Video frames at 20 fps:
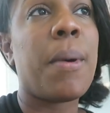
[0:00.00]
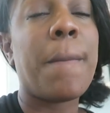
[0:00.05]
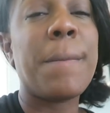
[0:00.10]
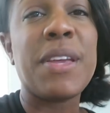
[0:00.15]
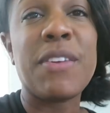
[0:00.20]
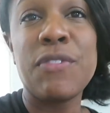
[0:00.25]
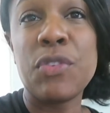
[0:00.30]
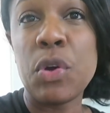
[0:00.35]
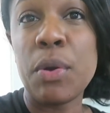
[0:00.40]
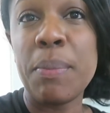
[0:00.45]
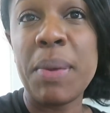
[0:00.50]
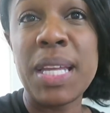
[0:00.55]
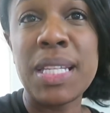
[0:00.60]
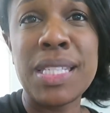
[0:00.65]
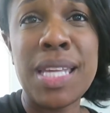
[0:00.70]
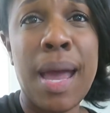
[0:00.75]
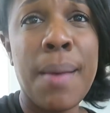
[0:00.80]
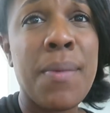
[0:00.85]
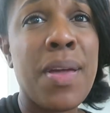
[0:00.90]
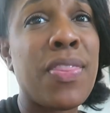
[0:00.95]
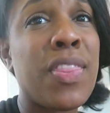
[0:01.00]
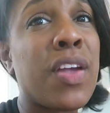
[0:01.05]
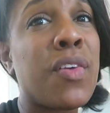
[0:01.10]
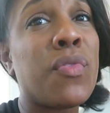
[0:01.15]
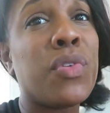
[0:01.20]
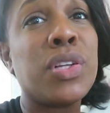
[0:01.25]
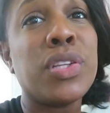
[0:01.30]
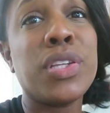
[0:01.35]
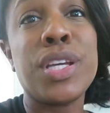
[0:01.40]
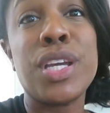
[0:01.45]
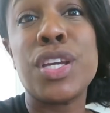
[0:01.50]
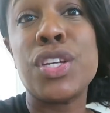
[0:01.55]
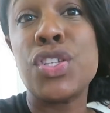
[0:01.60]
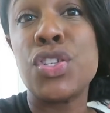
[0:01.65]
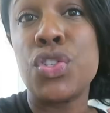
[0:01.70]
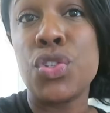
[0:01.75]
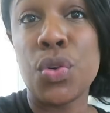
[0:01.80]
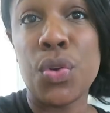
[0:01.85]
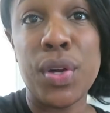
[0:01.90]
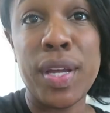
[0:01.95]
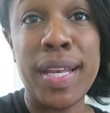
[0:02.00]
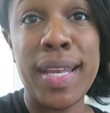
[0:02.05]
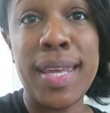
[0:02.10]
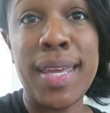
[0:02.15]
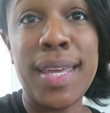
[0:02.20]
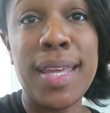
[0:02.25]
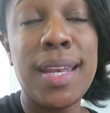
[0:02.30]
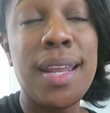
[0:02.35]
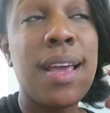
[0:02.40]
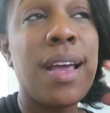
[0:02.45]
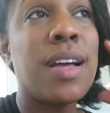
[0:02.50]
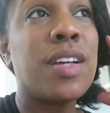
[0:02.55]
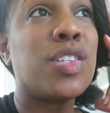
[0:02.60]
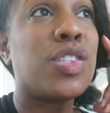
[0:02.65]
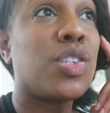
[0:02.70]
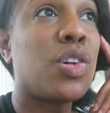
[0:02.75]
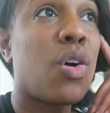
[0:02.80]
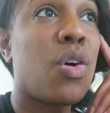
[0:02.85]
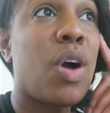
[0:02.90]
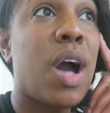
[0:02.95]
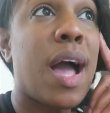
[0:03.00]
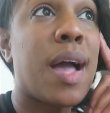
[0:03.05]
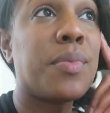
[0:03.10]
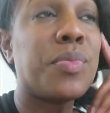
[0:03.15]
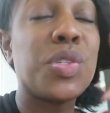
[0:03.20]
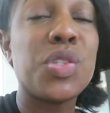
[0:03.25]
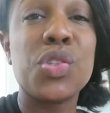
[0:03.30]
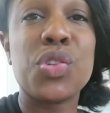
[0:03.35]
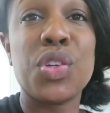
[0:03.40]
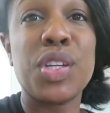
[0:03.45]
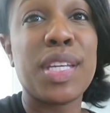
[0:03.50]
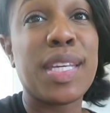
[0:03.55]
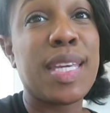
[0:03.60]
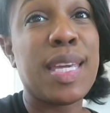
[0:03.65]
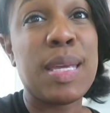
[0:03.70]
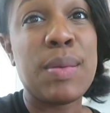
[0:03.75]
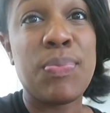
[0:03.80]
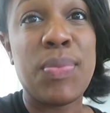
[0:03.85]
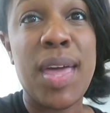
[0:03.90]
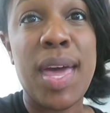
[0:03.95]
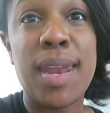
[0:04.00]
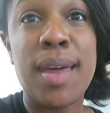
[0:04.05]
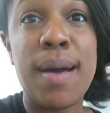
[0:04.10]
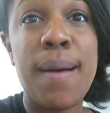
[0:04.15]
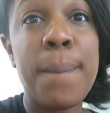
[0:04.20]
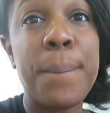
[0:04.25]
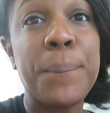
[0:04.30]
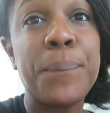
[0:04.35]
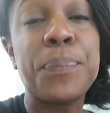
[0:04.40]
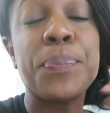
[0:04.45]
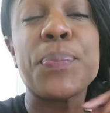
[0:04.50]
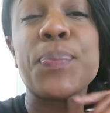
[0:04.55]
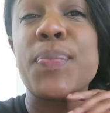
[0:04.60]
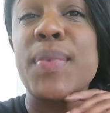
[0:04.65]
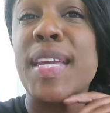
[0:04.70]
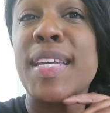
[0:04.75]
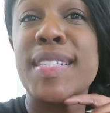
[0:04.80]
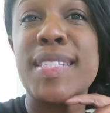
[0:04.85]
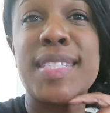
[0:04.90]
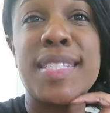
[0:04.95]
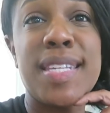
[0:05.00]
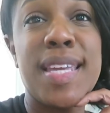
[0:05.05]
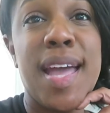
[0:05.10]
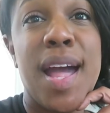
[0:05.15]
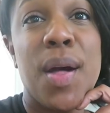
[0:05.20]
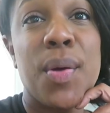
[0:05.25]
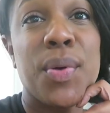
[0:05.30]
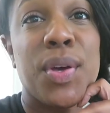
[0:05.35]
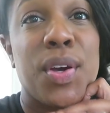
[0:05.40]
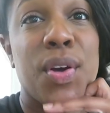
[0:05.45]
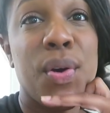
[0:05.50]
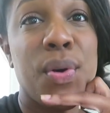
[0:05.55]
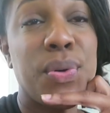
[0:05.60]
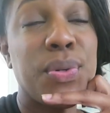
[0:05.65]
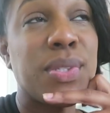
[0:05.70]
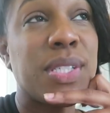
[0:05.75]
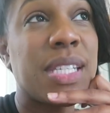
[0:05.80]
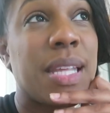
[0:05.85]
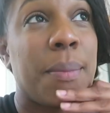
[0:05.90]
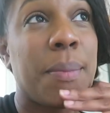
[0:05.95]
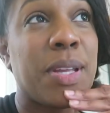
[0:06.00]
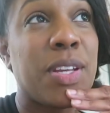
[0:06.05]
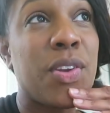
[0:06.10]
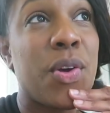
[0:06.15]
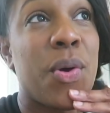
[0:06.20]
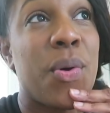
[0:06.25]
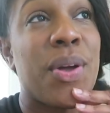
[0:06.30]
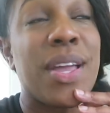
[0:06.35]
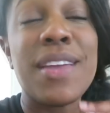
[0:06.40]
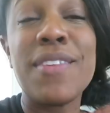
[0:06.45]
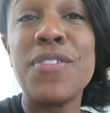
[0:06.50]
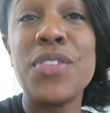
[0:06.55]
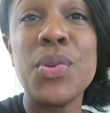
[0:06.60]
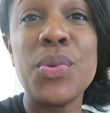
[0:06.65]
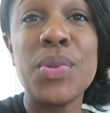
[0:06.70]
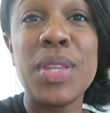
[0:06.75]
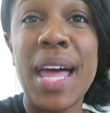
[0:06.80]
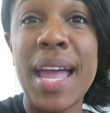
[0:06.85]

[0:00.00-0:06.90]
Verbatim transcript: before bedtime and they really enjoyed it. So I'm just going to keep that up and see how it goes. Let me know if you